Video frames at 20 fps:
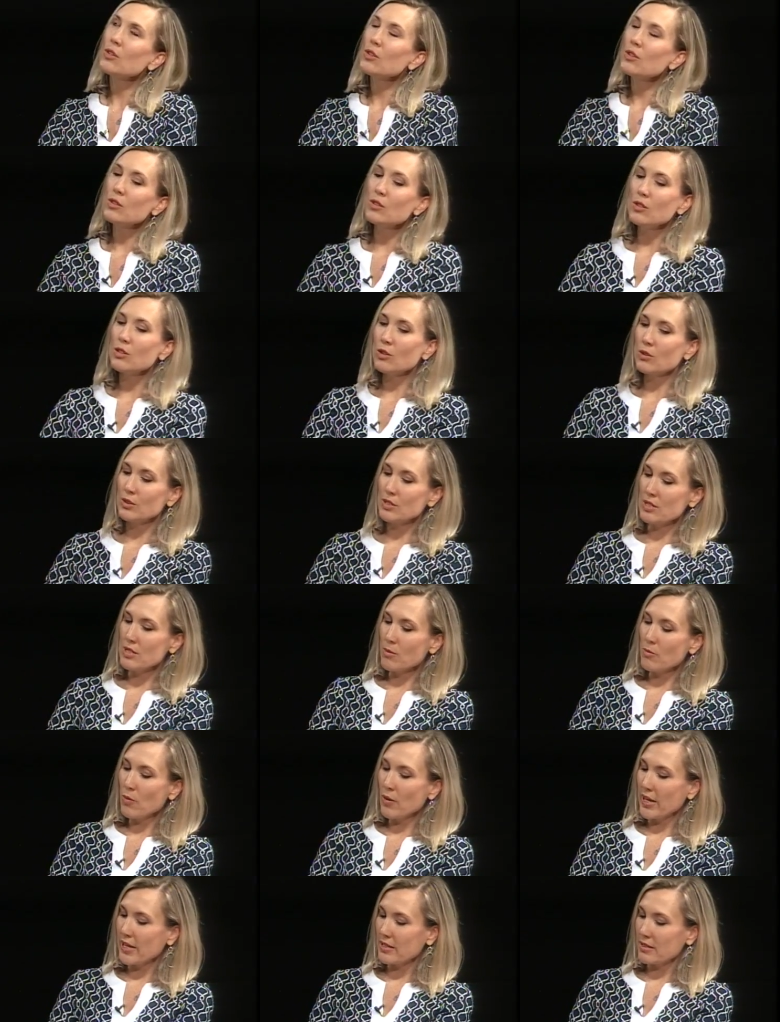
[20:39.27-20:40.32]
you know, in some
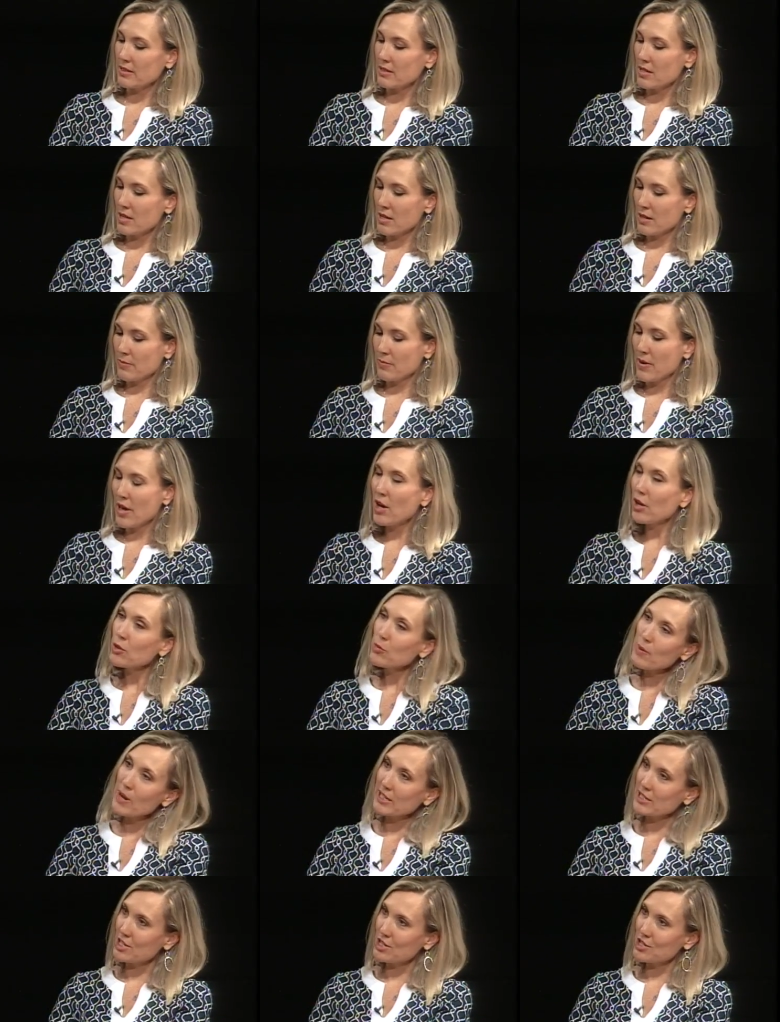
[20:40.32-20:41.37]
ways, health
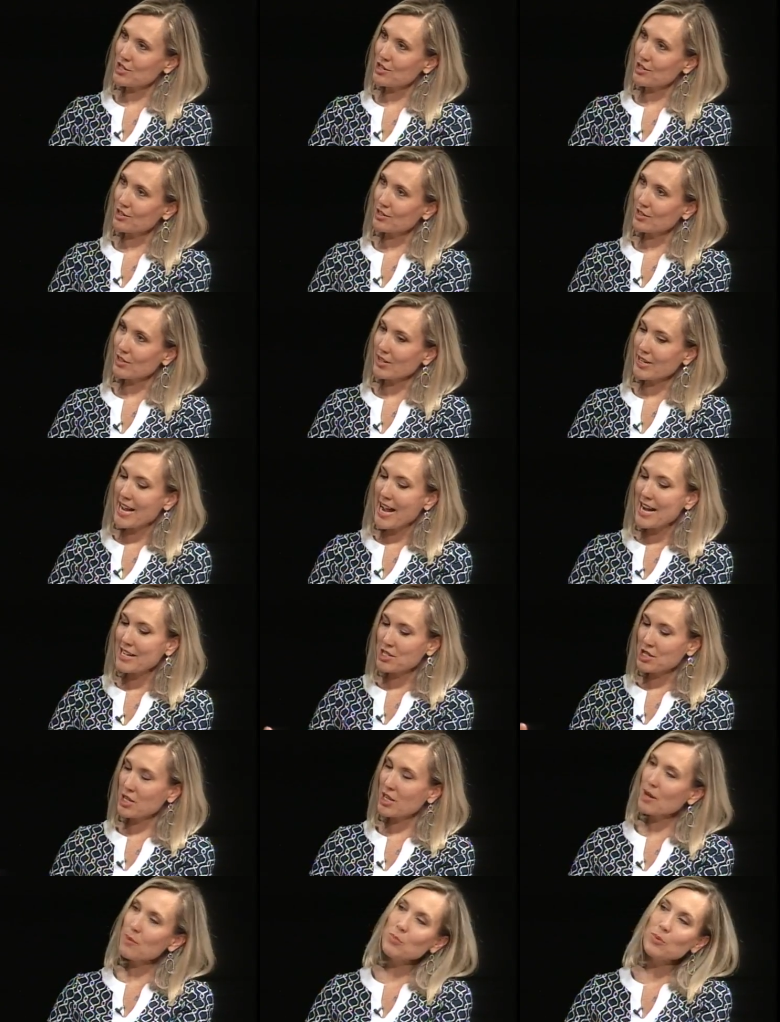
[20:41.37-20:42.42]
practitioners are
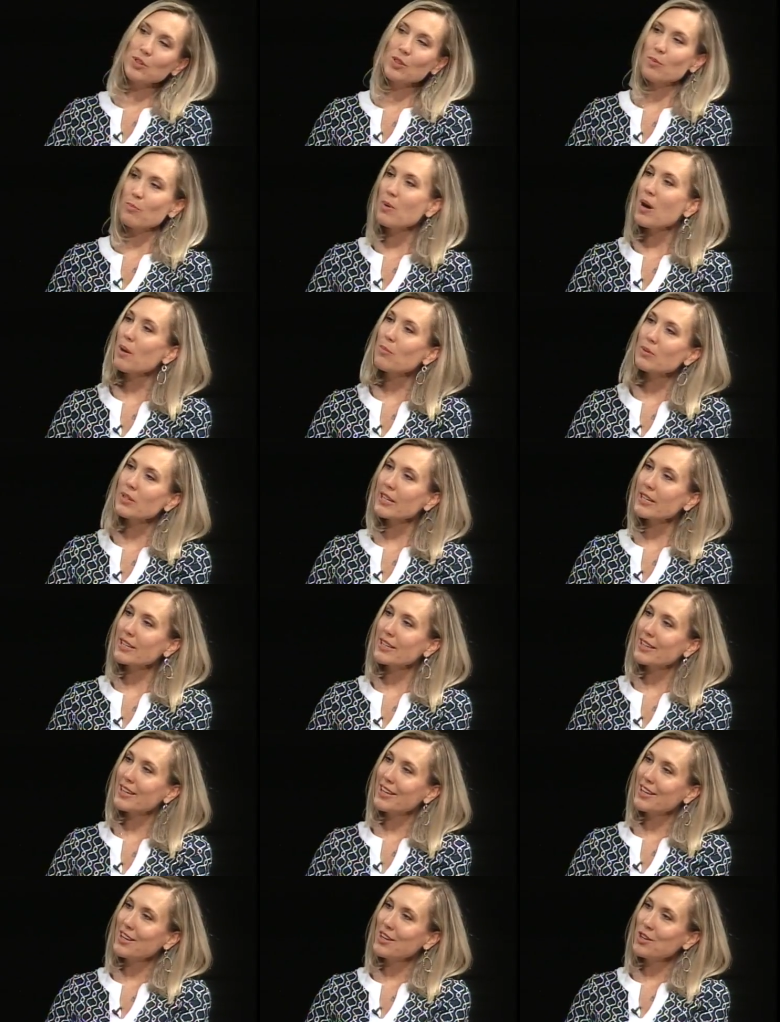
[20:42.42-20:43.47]
catching up with the public
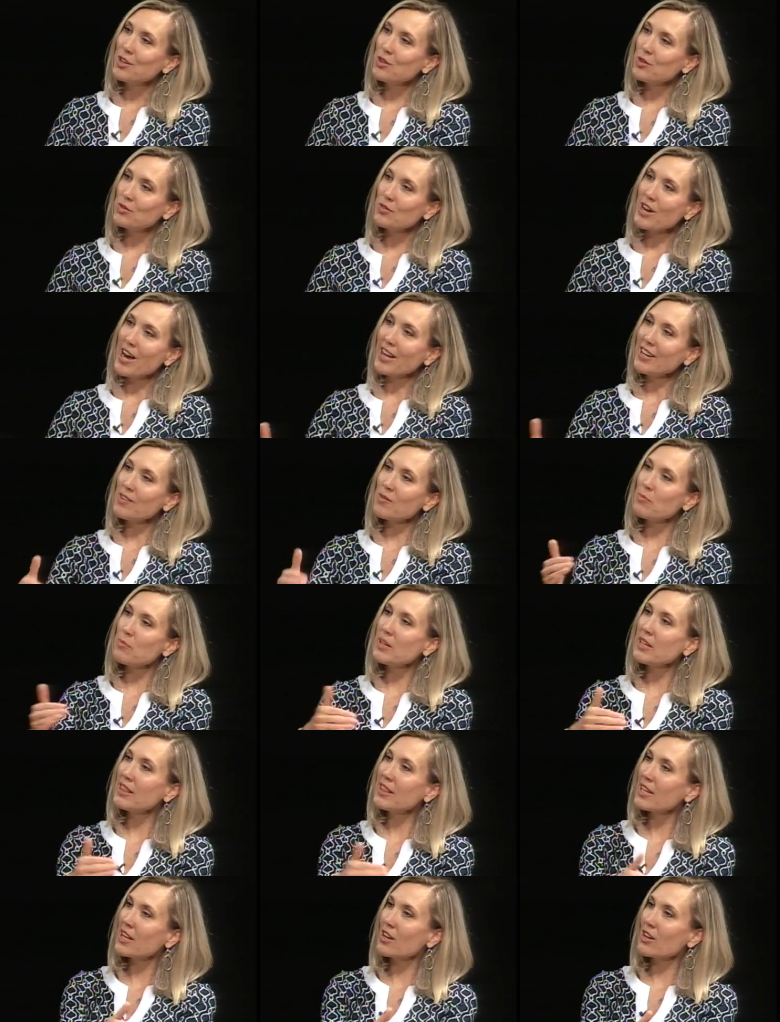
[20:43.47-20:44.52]
who've kind of
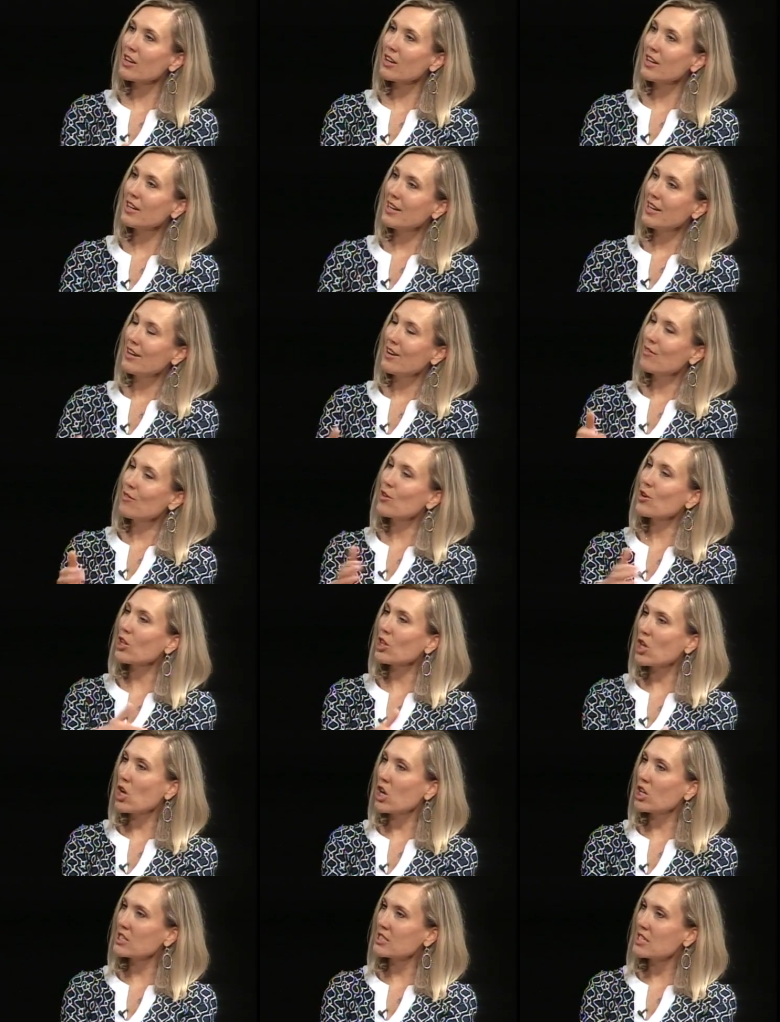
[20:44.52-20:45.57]
been there for a
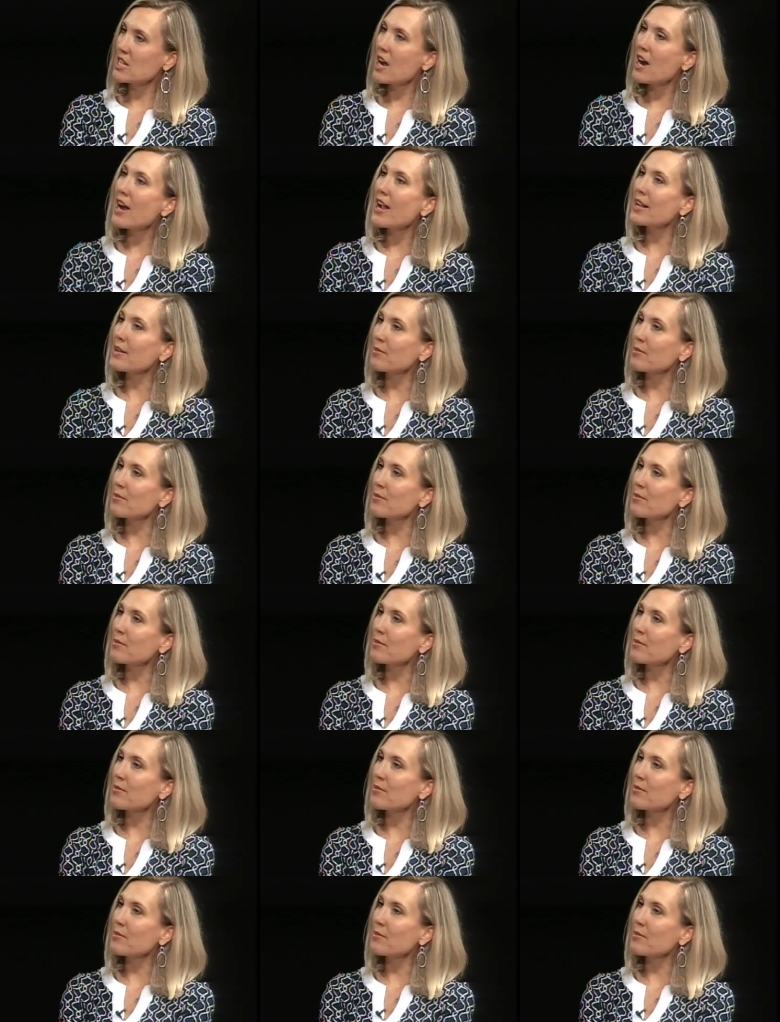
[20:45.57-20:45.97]
long time.